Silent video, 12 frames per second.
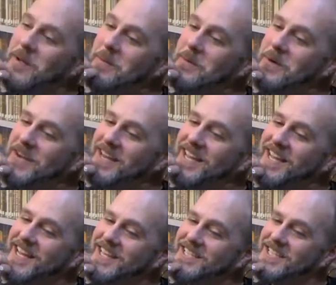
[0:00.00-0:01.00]
remember
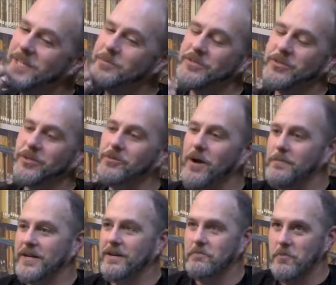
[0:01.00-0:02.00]
he sleeps through. I
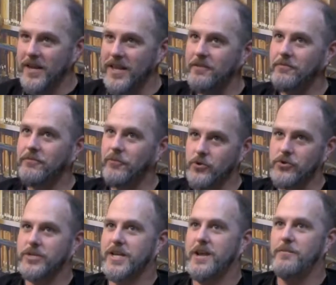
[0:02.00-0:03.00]
mean, when he
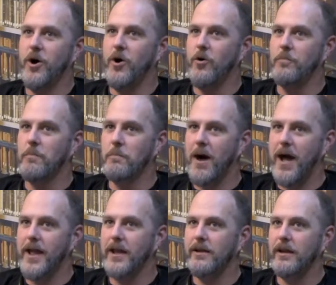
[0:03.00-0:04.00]
first came home,
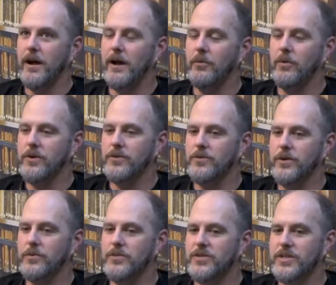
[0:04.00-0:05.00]
my uh, recording
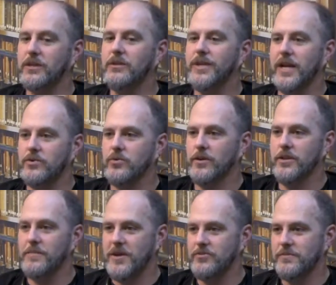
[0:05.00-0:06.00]
studio was still next door to
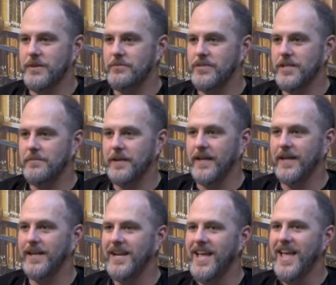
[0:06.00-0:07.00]
the bedroom he was sleeping in.
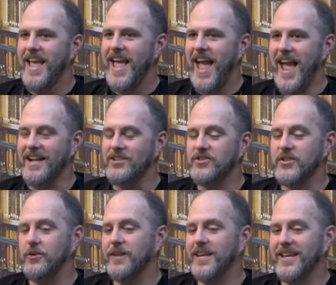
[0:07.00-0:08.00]
Ah. And
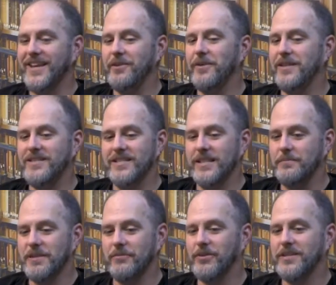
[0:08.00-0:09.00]
so he went to sleep
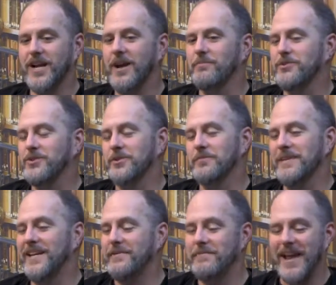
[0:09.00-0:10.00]
several times to
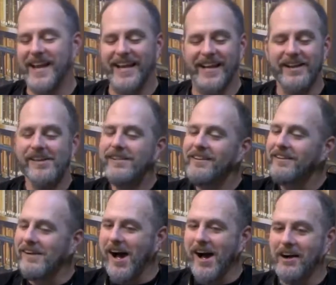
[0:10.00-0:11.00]
me making
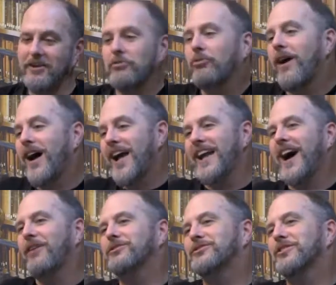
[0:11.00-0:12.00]
uh, cry
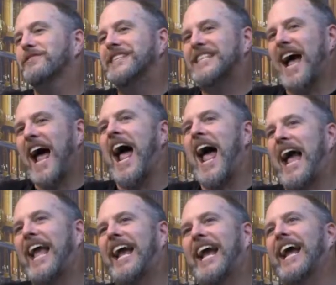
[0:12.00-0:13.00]
outs of
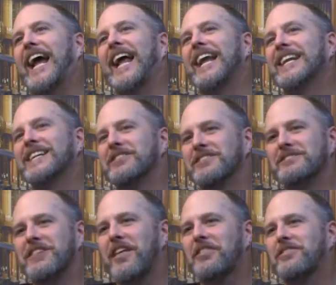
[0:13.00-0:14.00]
attack and
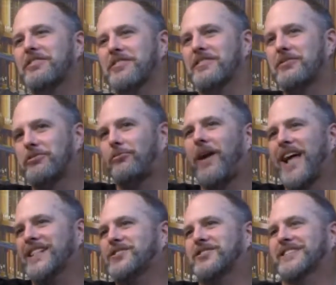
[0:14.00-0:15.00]
death
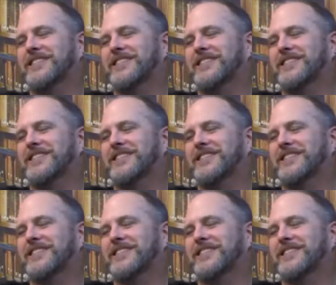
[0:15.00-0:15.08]
threats